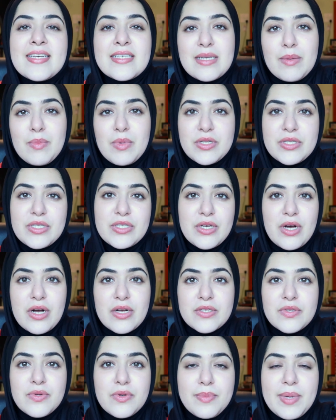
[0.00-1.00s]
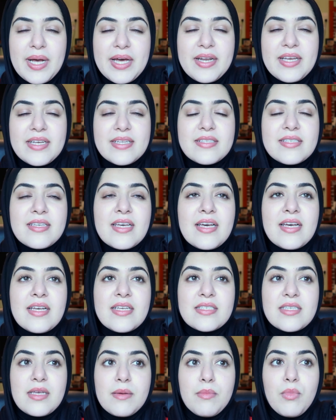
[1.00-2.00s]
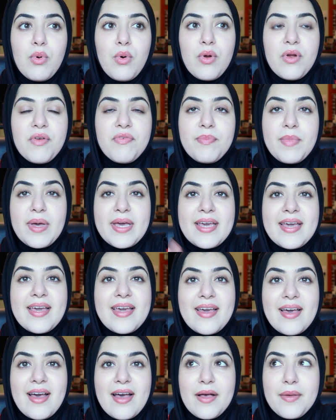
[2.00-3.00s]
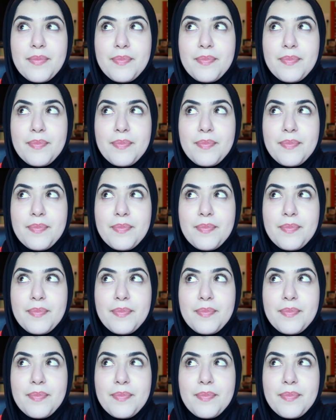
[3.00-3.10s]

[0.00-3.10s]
someone to talk to about it. So more of my